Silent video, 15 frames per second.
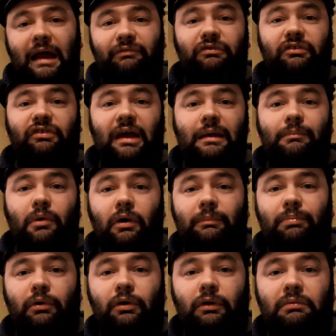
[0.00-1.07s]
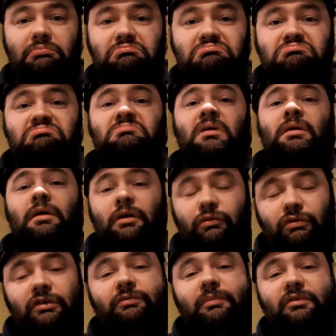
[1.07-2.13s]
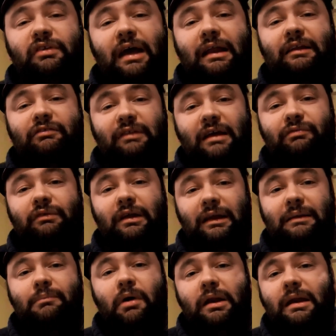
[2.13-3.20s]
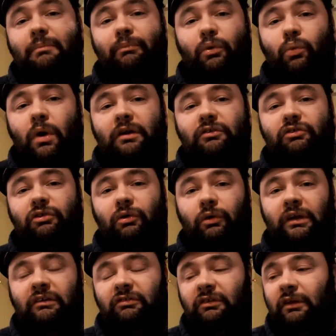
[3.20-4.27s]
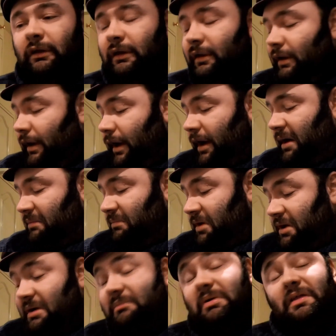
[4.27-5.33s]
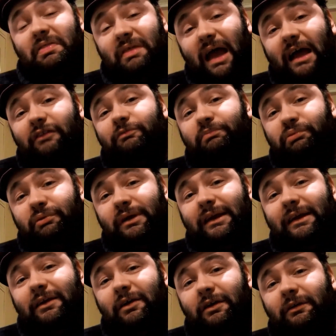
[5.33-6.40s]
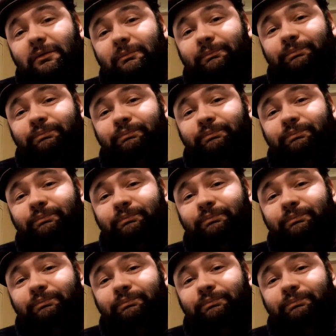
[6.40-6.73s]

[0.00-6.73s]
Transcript: have to say in my book, Christmas Ale is definitely my number one choice, um, but that's pretty good.